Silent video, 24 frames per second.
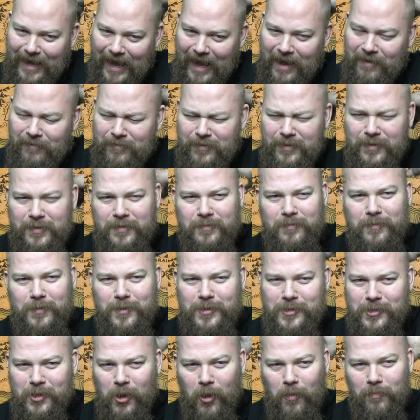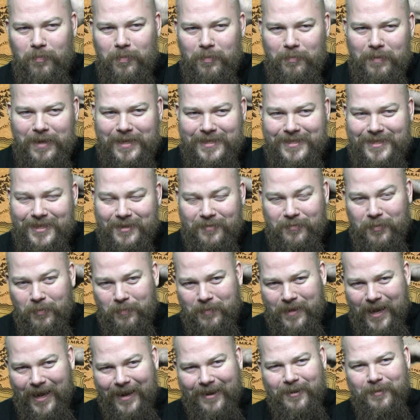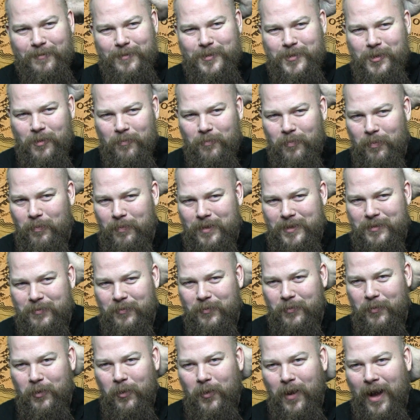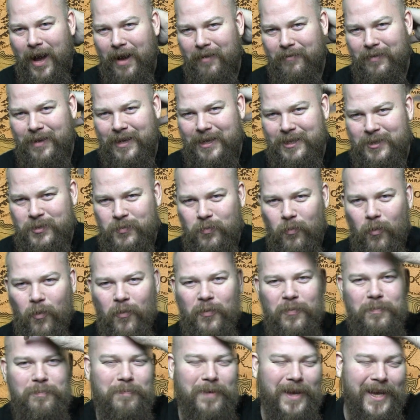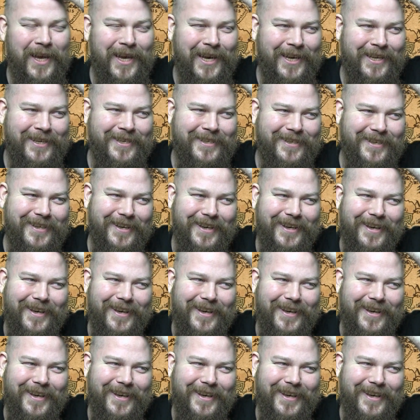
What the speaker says: Evan was complimented from Canada, was complimented for not having a dwarf beard.